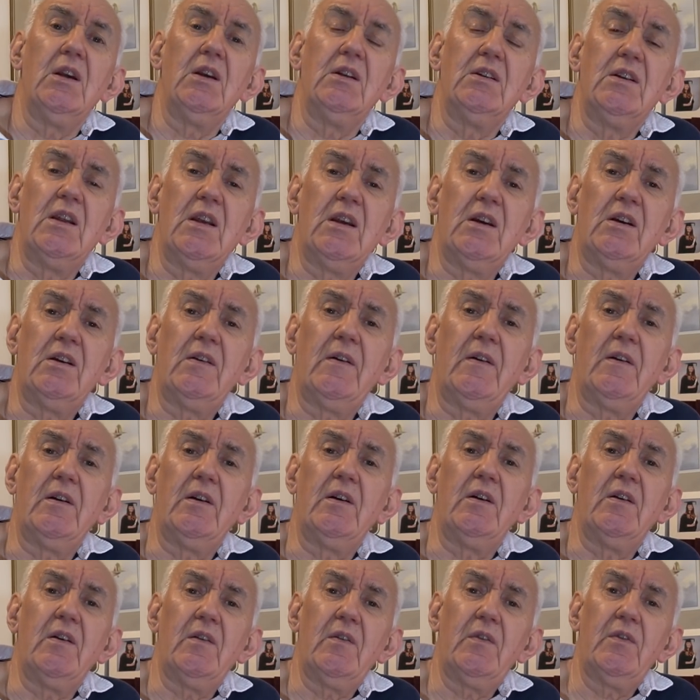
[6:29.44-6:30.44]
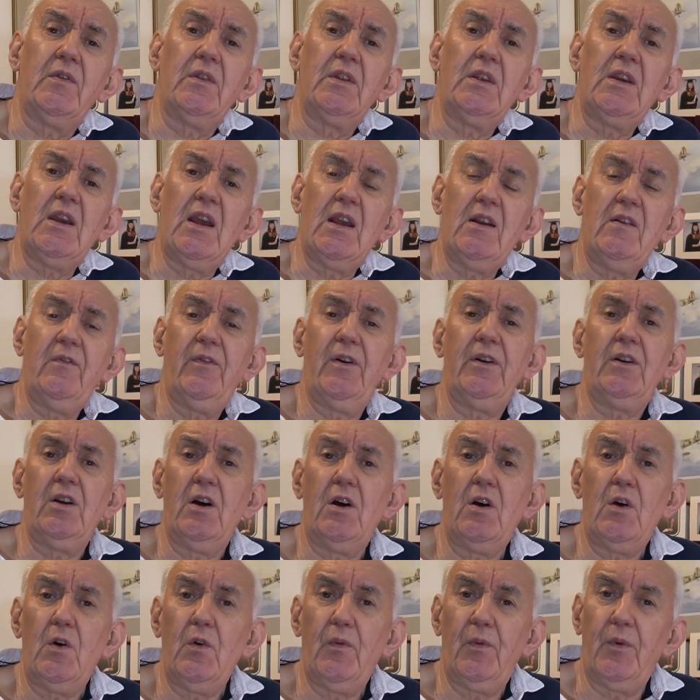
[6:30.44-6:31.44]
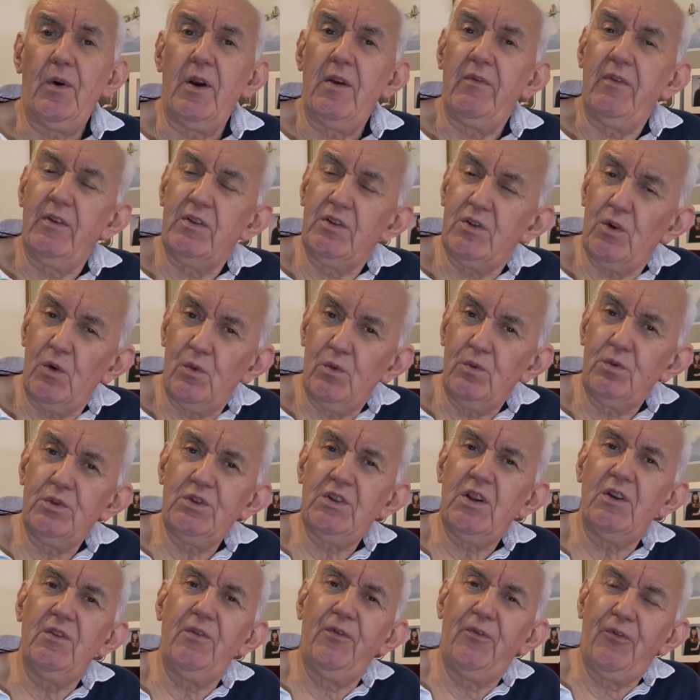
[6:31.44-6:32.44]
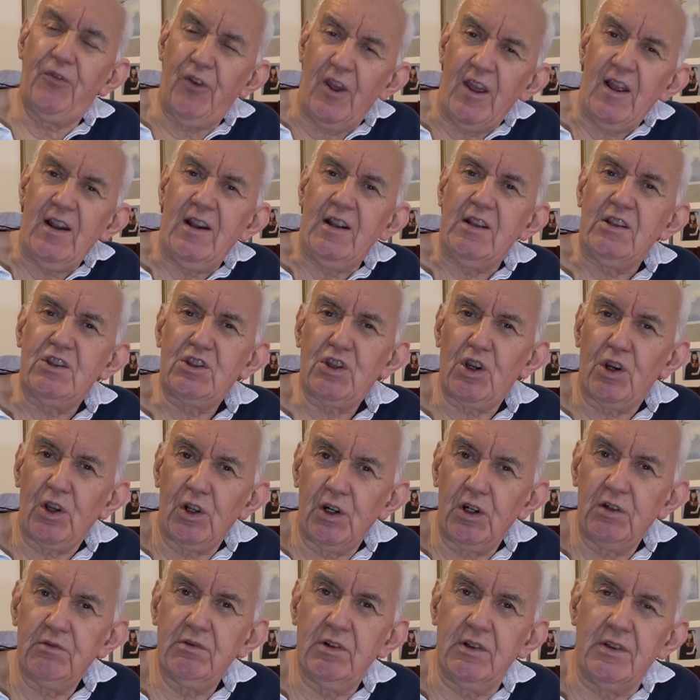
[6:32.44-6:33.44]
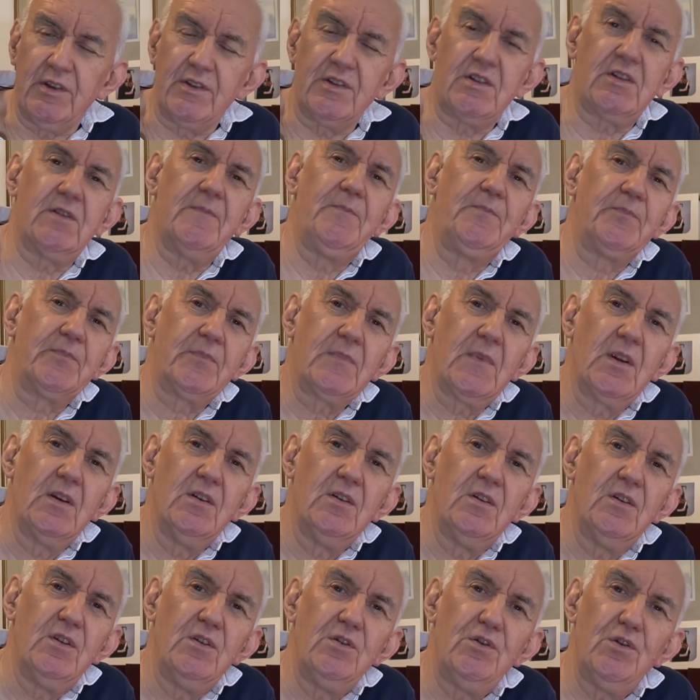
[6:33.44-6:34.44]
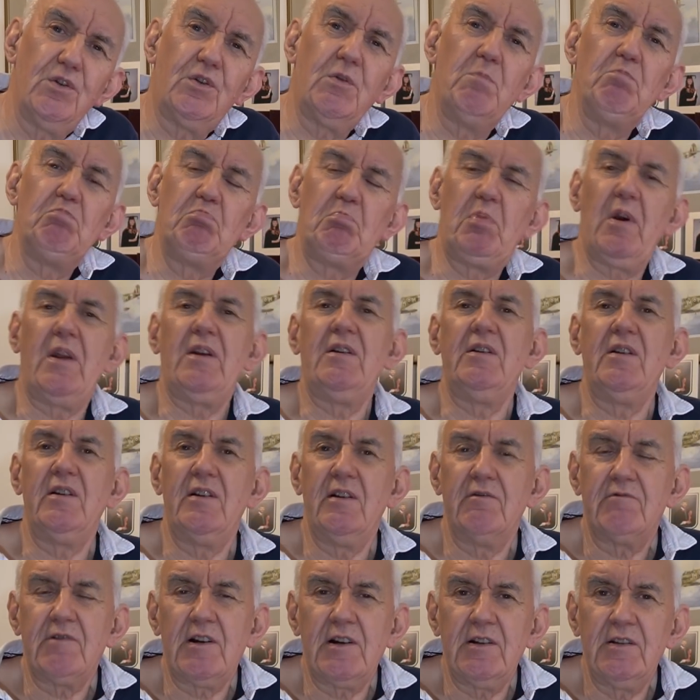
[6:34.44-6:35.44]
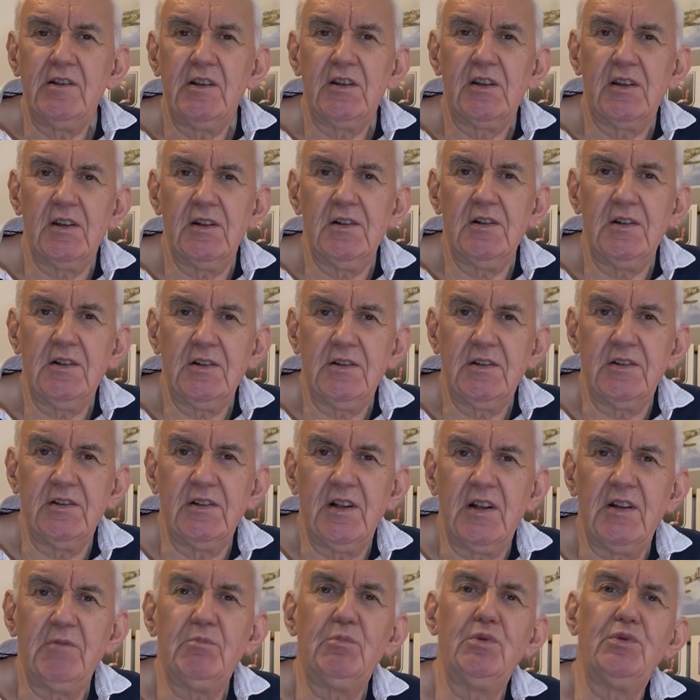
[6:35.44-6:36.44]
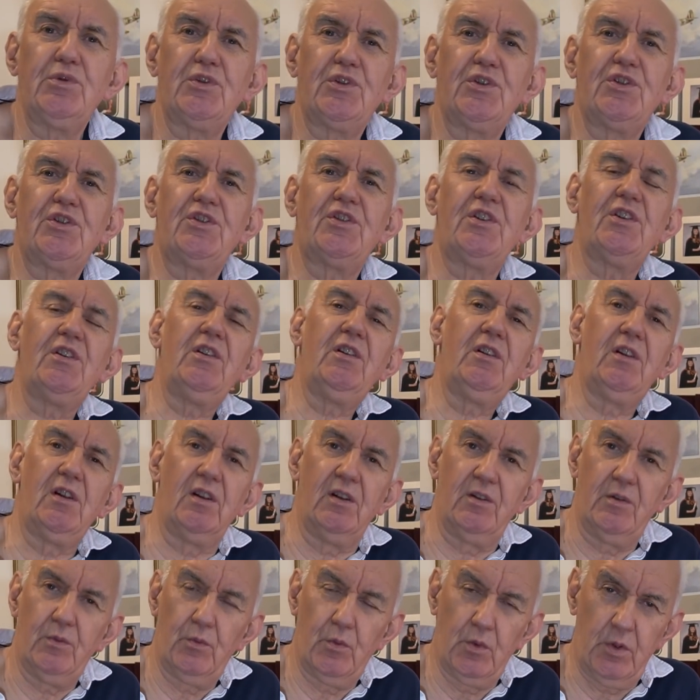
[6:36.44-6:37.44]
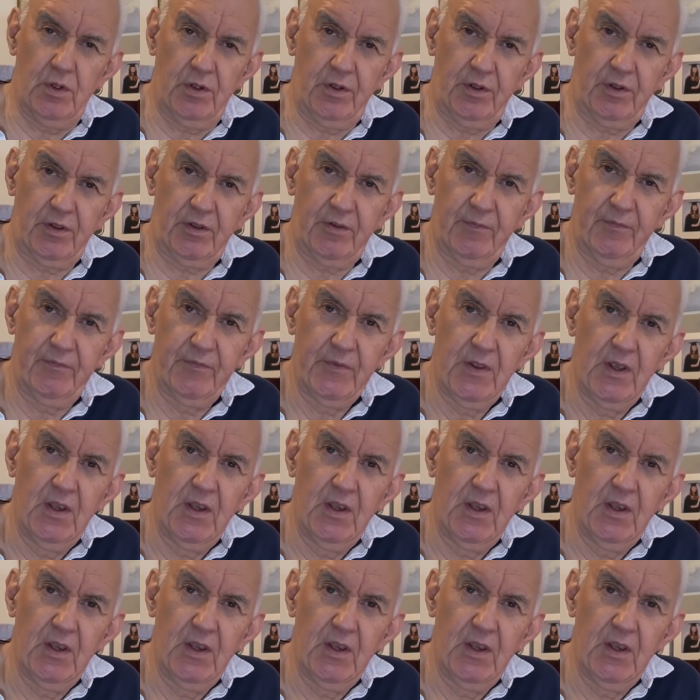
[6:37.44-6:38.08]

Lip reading: Now, the EnFed Halfwave is also fairly tolerant. You can bend it around the garden and it will still work.